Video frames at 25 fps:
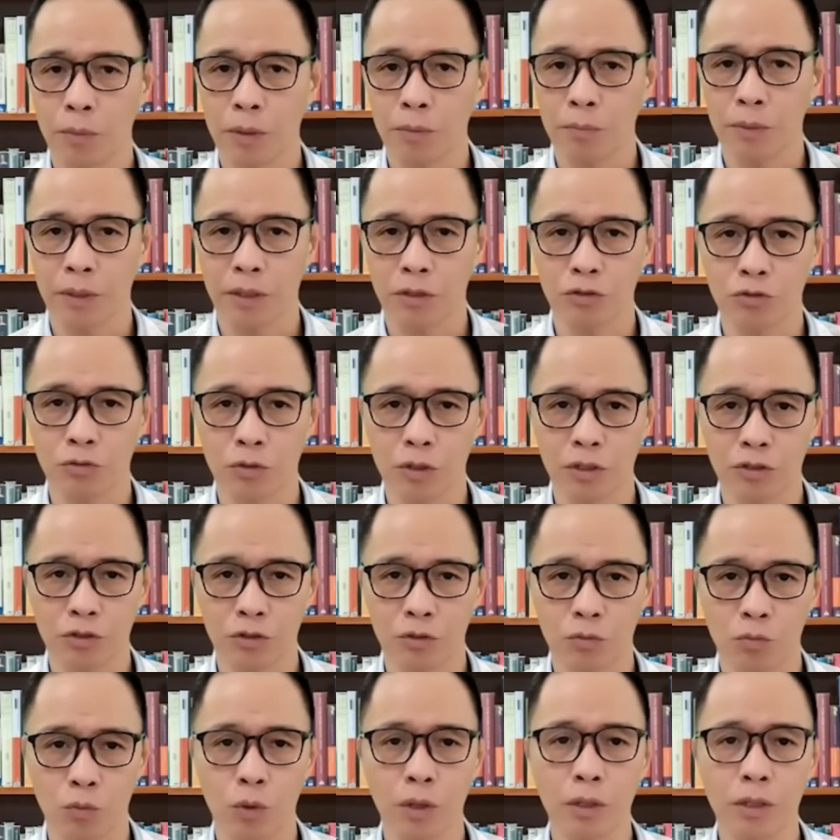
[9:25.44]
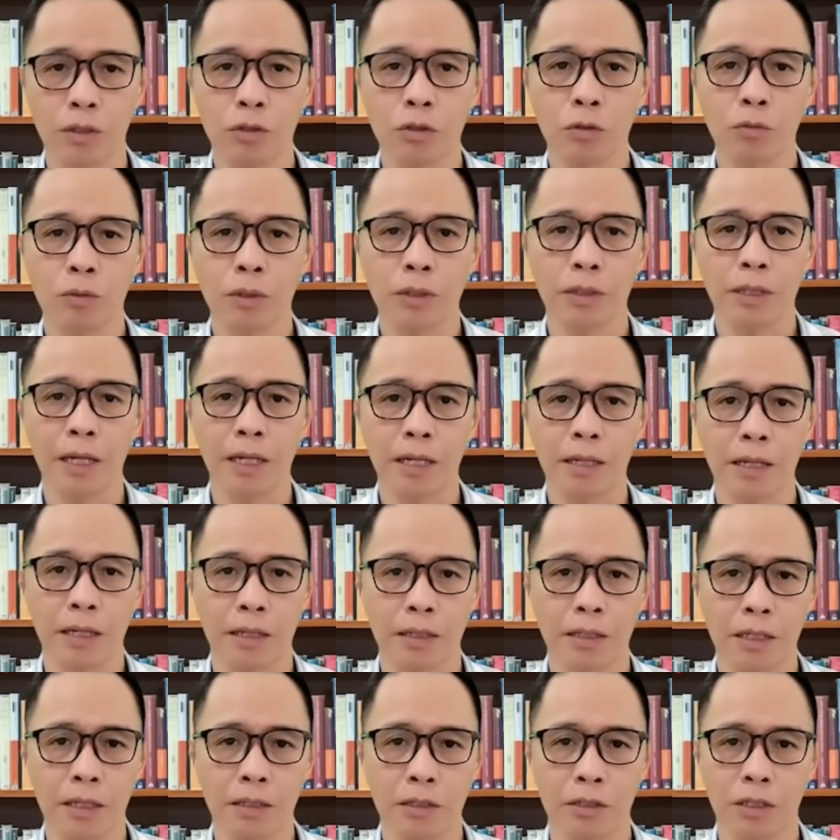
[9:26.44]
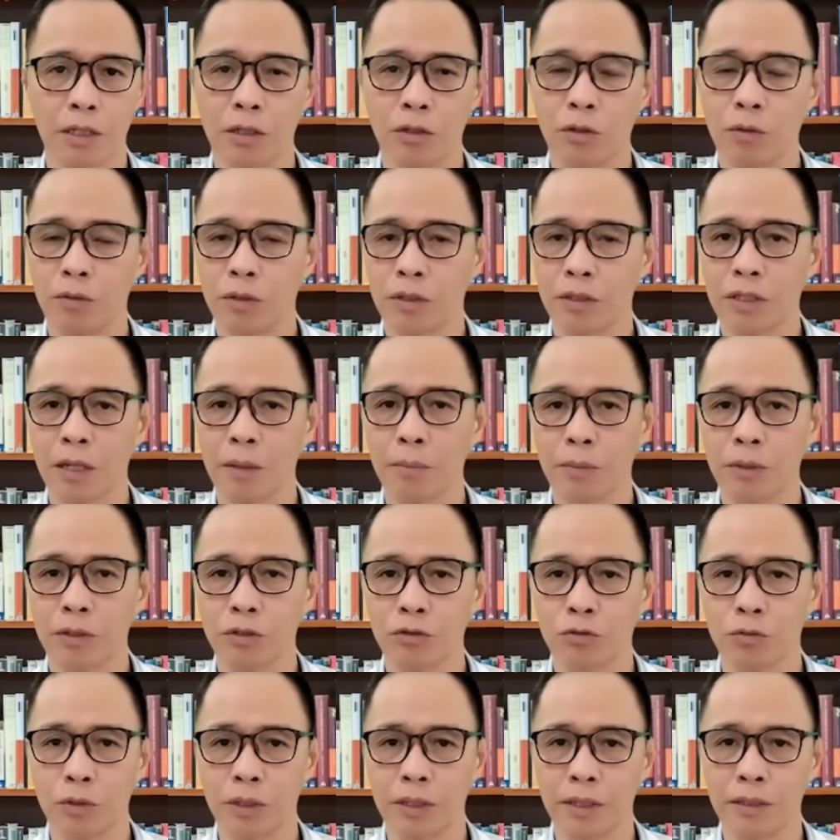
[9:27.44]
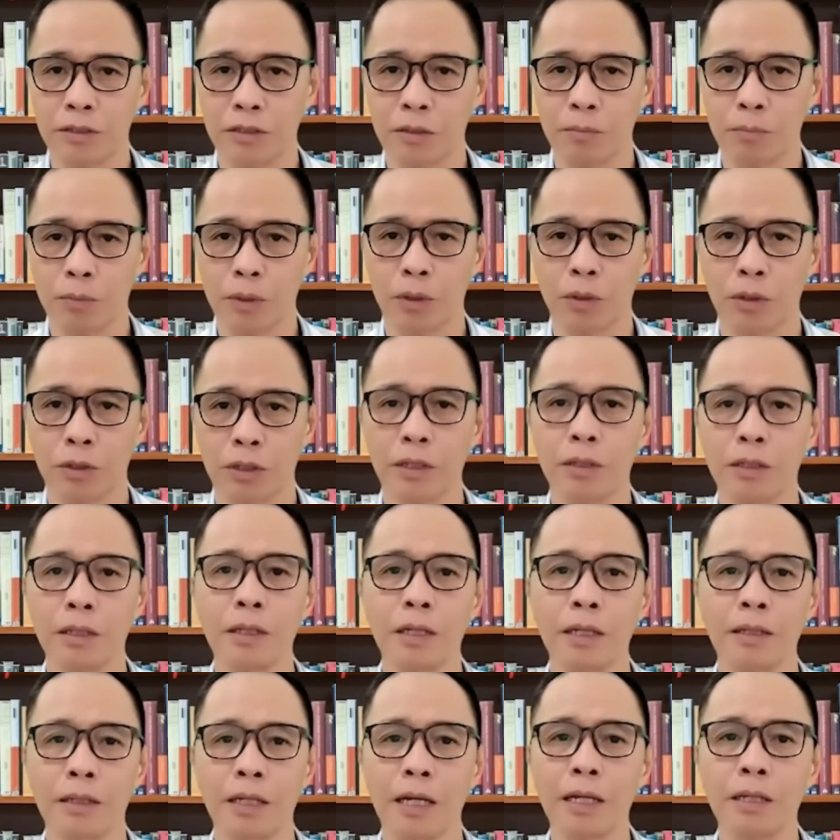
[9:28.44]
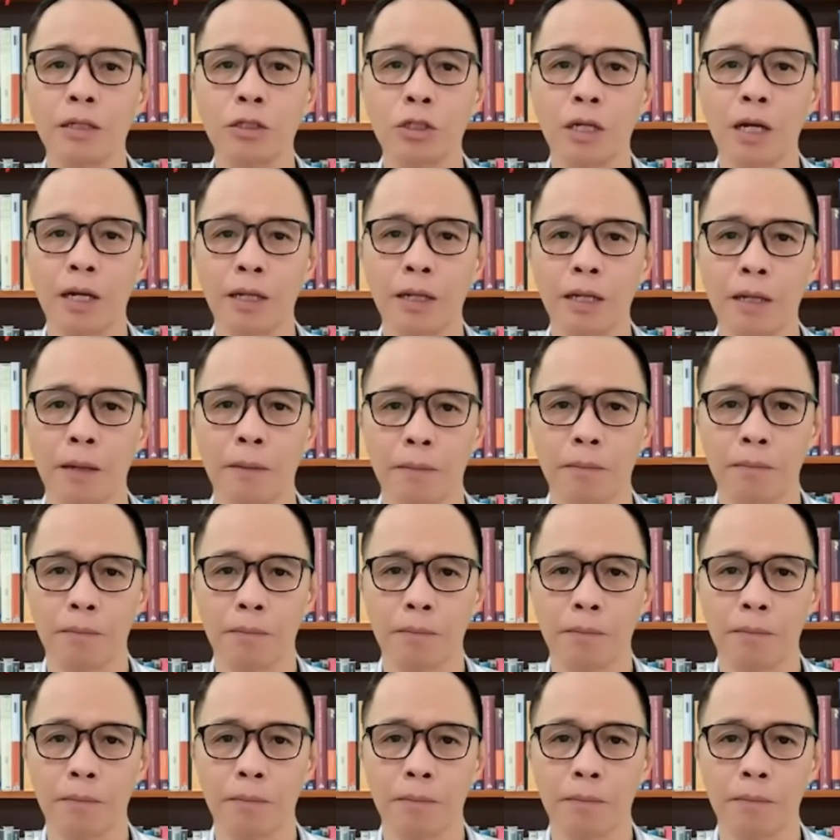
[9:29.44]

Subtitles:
administration wanted to retain and continue to demonstrate its ability to contain China.